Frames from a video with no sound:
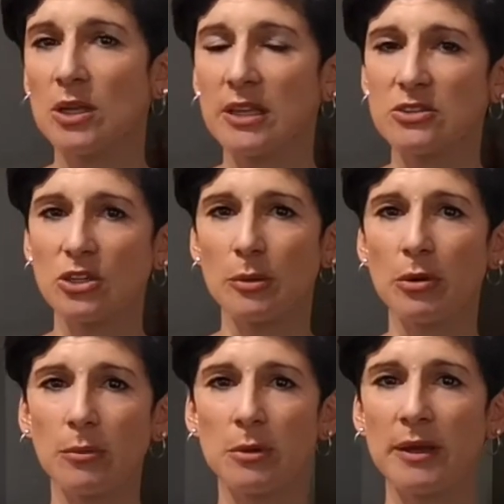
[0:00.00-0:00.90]
That's not a
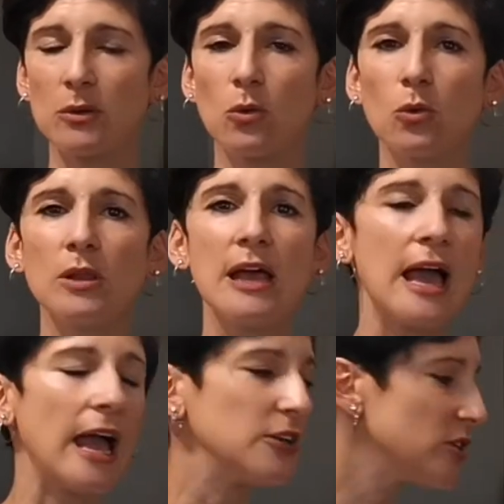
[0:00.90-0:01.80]
problem at all.
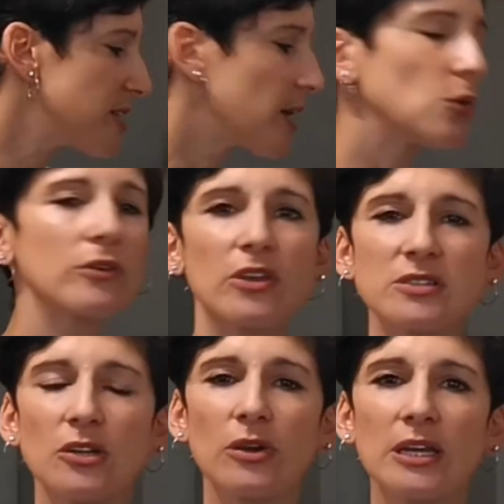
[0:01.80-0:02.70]
And you take all of those
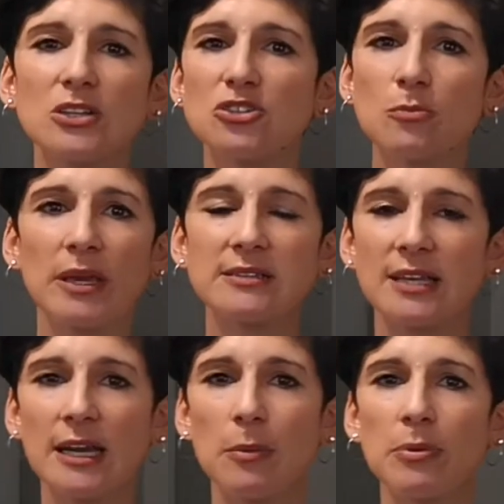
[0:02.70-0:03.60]
ingredients, you mix that
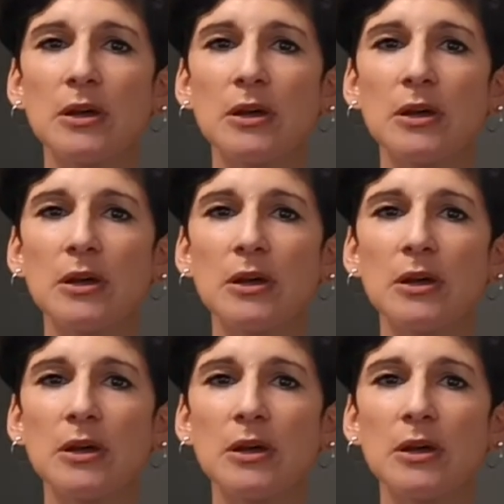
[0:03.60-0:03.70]
up